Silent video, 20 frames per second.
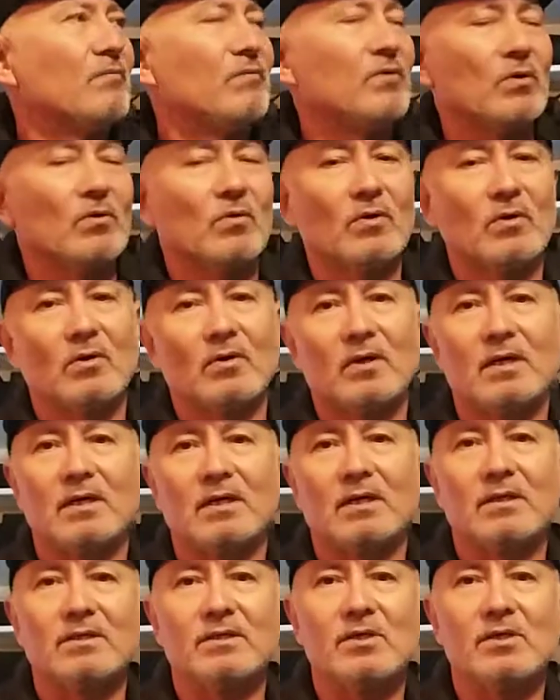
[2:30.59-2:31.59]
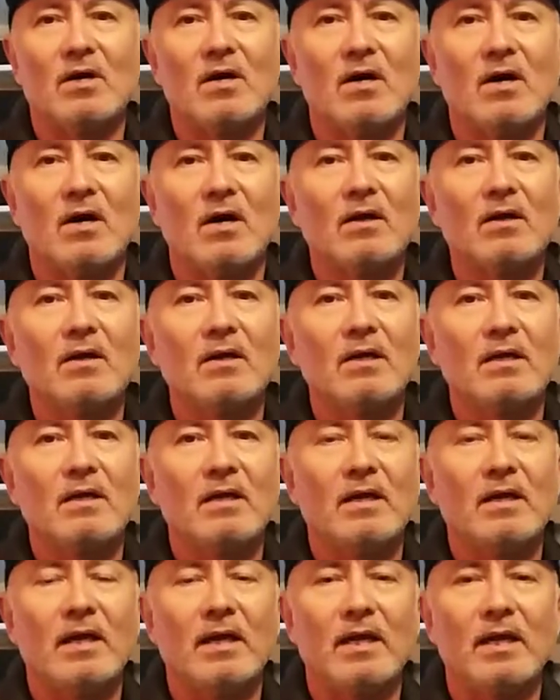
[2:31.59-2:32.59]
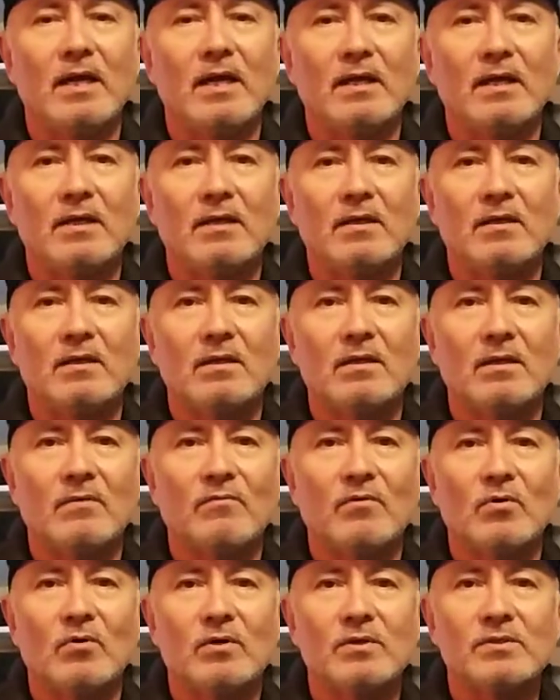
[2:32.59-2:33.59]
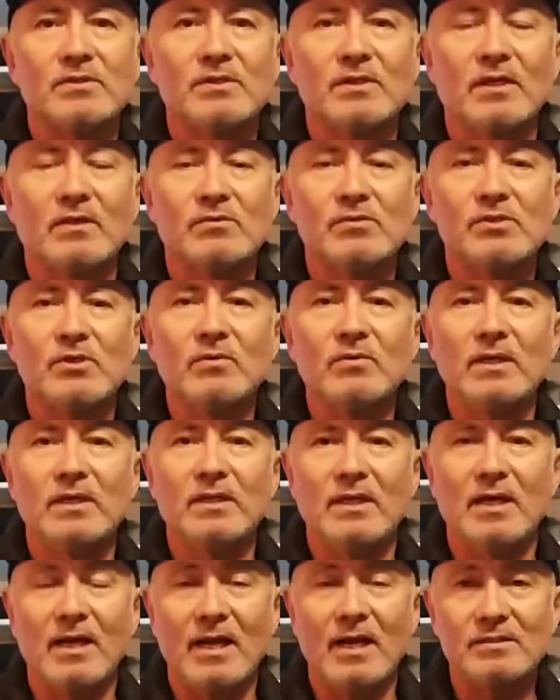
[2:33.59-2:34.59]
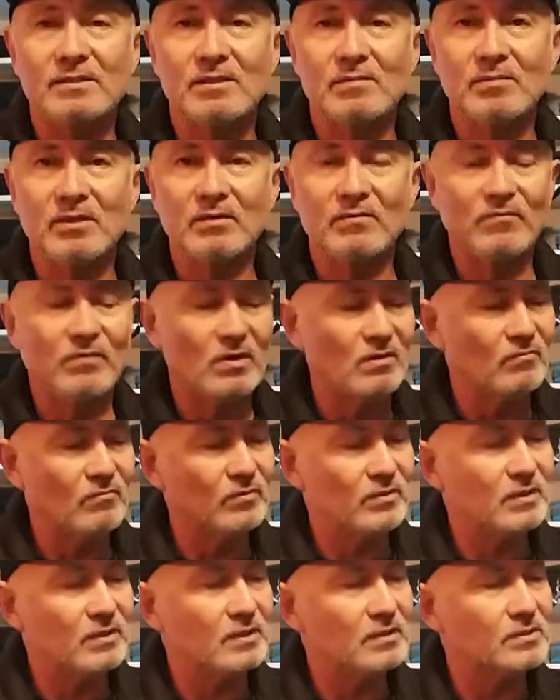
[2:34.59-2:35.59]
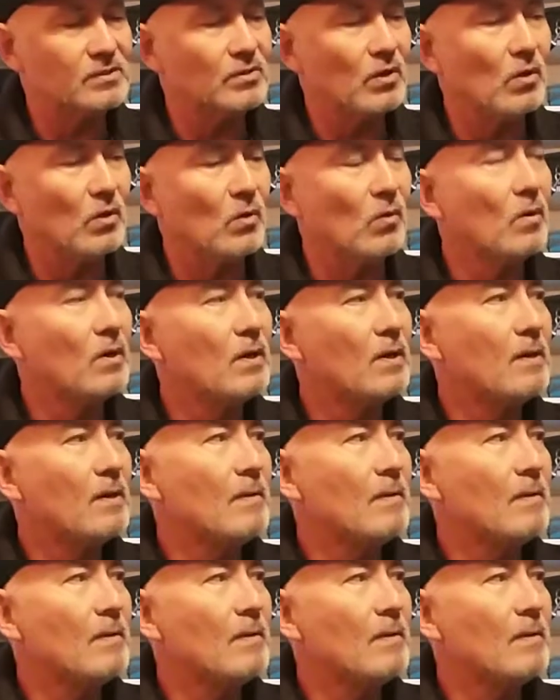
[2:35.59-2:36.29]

your guitar, and of course there's tuning that has to be involved with this. So